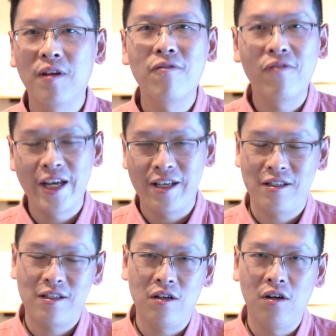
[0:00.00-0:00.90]

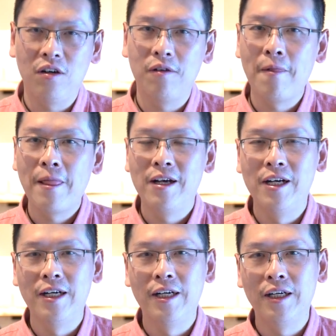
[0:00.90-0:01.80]
face or
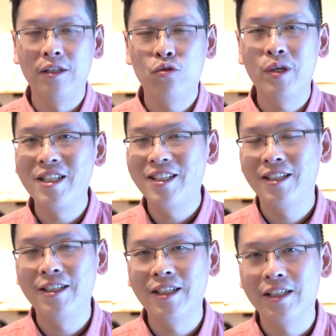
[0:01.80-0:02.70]
treat
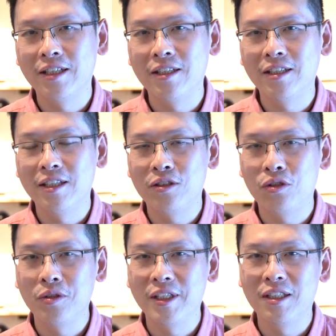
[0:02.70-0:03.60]
the
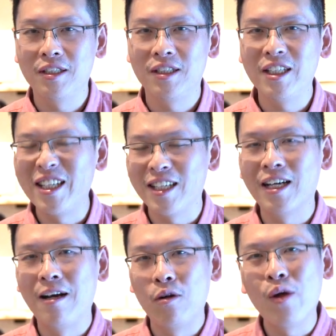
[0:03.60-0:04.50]
students in
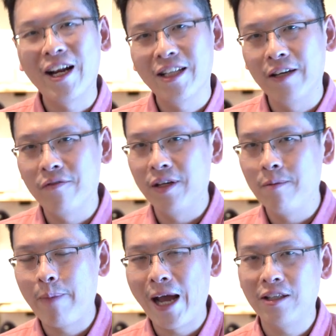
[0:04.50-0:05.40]
a relatively
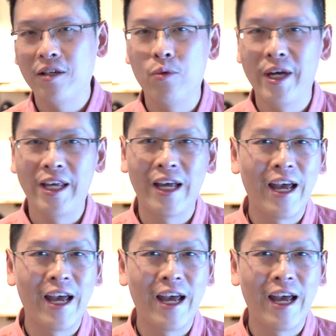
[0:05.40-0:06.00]
better way.